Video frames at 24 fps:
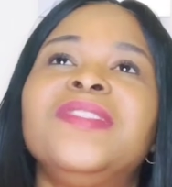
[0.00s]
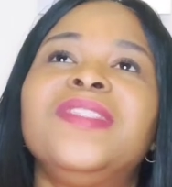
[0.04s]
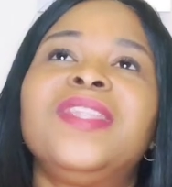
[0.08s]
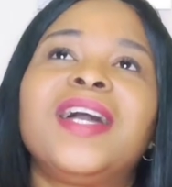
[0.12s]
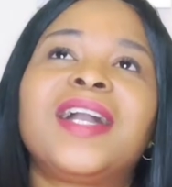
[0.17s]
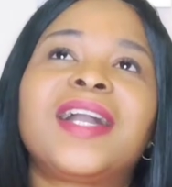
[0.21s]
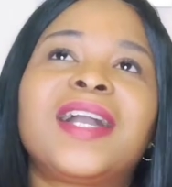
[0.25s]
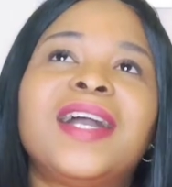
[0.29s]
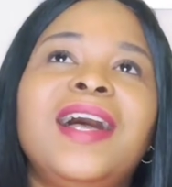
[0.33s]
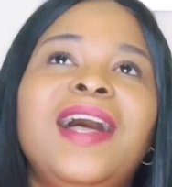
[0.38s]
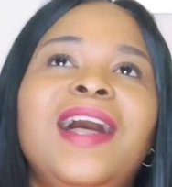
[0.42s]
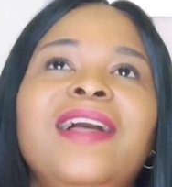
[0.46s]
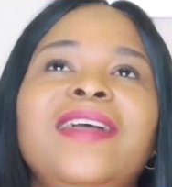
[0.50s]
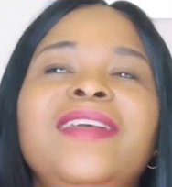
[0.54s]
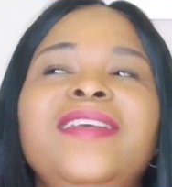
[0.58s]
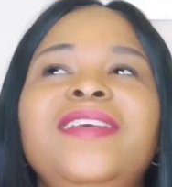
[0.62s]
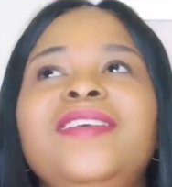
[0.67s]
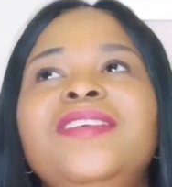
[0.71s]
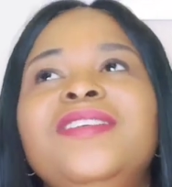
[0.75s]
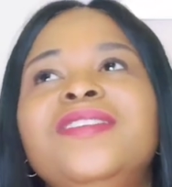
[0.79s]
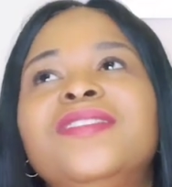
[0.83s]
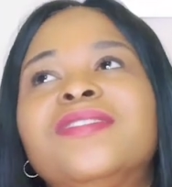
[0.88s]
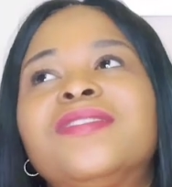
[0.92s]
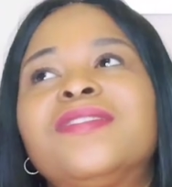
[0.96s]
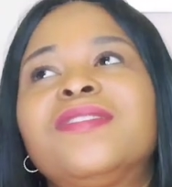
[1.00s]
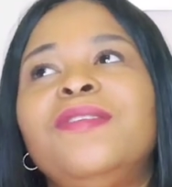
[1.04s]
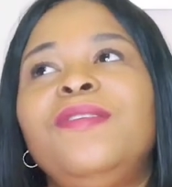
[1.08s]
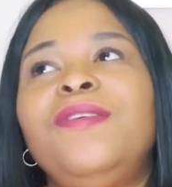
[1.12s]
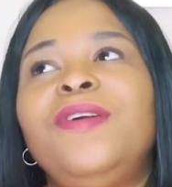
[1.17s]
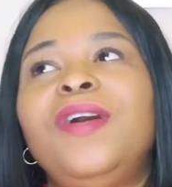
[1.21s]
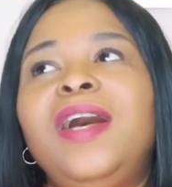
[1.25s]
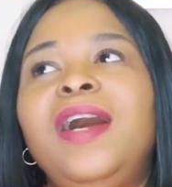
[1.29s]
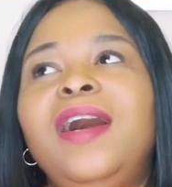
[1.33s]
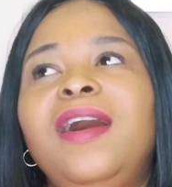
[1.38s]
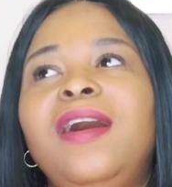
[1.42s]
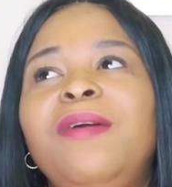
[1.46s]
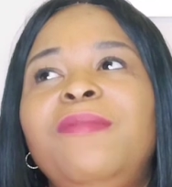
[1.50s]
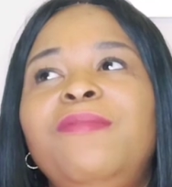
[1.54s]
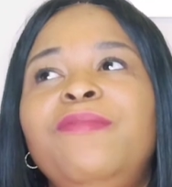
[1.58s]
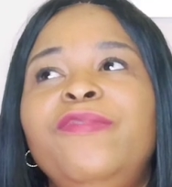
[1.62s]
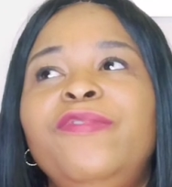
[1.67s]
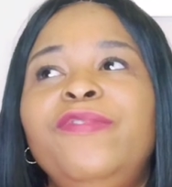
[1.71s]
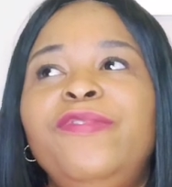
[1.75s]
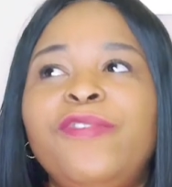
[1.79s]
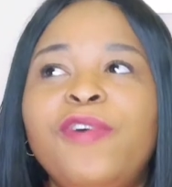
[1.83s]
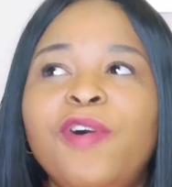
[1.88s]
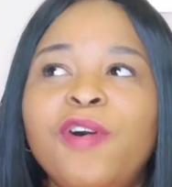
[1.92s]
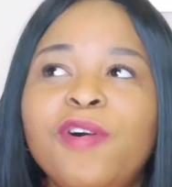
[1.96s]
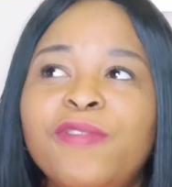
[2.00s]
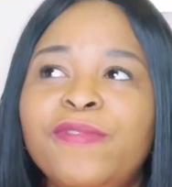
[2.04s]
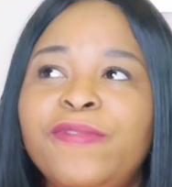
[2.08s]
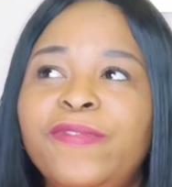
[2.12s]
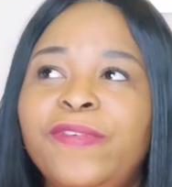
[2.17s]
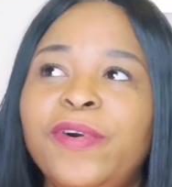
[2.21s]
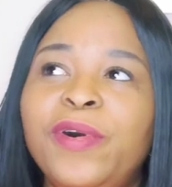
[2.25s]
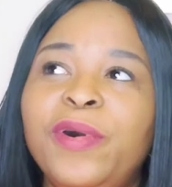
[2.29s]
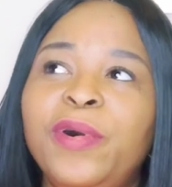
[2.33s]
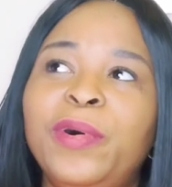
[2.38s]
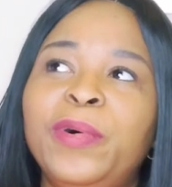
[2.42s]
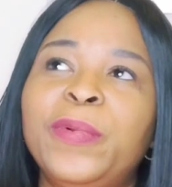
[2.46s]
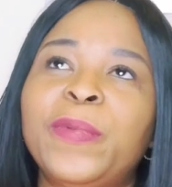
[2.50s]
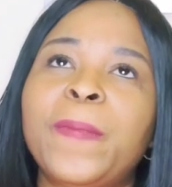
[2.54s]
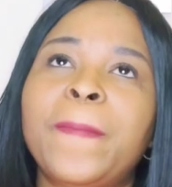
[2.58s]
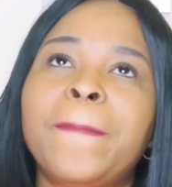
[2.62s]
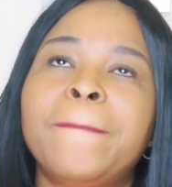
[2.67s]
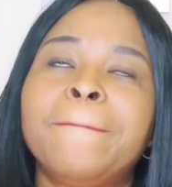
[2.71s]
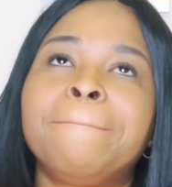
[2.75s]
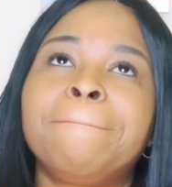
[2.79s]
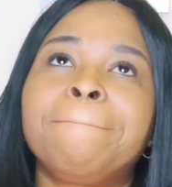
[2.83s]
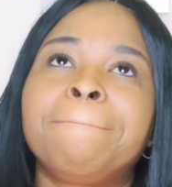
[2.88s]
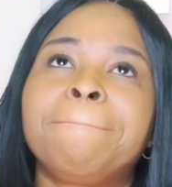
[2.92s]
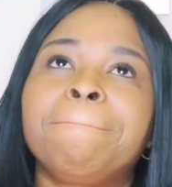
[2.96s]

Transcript: The car is Volvo